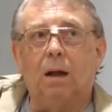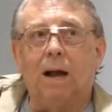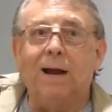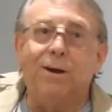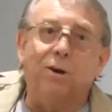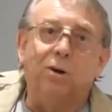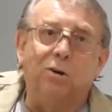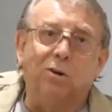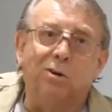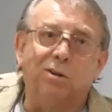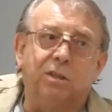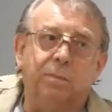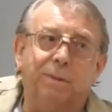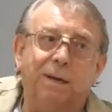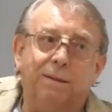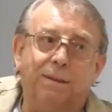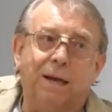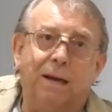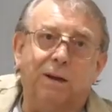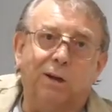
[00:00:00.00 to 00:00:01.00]
I don't go to
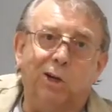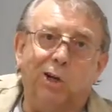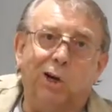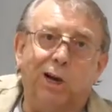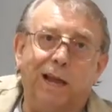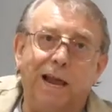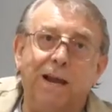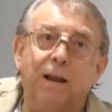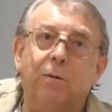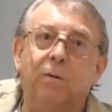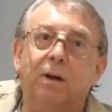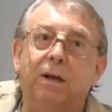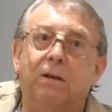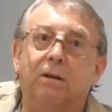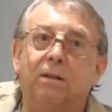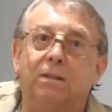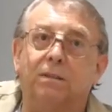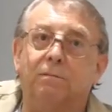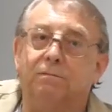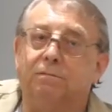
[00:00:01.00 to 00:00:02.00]
bed that early anyway
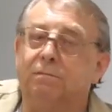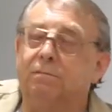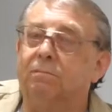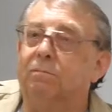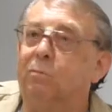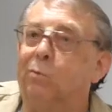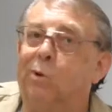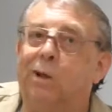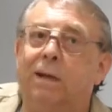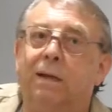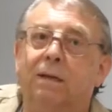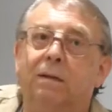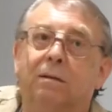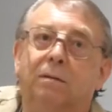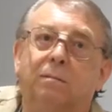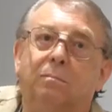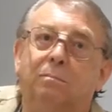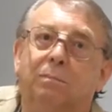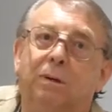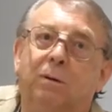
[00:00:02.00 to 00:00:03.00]
because
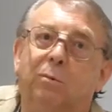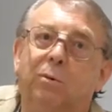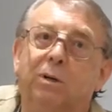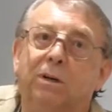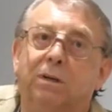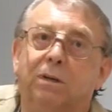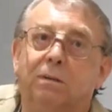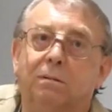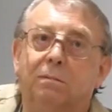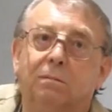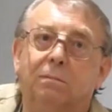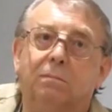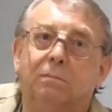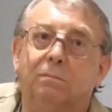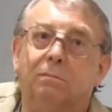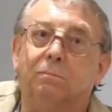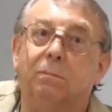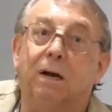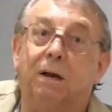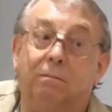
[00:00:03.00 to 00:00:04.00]
of my work,
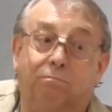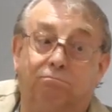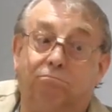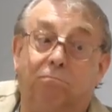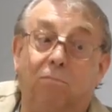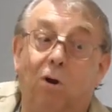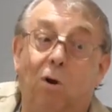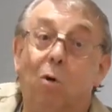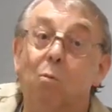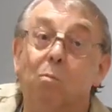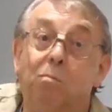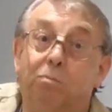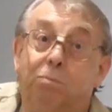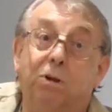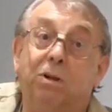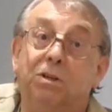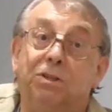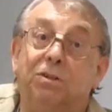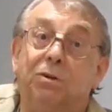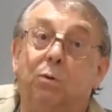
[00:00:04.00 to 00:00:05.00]
my own
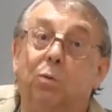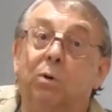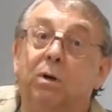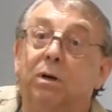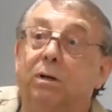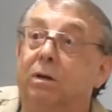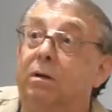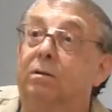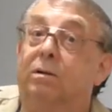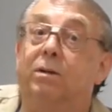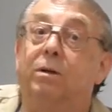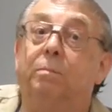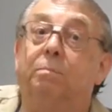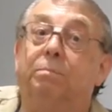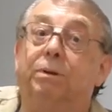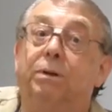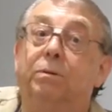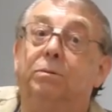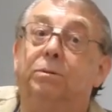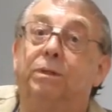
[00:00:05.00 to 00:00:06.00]
personal work on
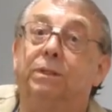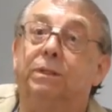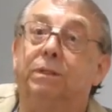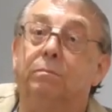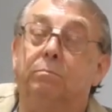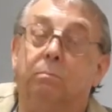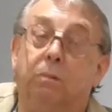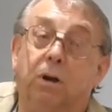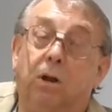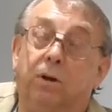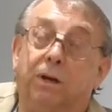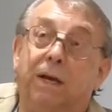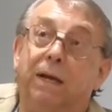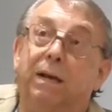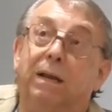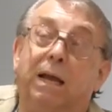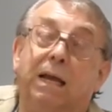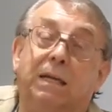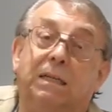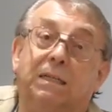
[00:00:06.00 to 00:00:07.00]
computers and
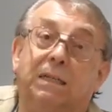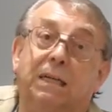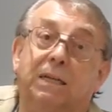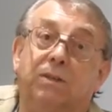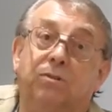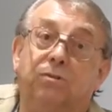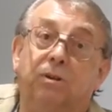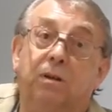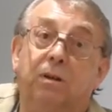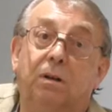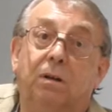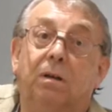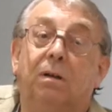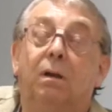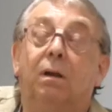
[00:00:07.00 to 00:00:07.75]
blogging, etc.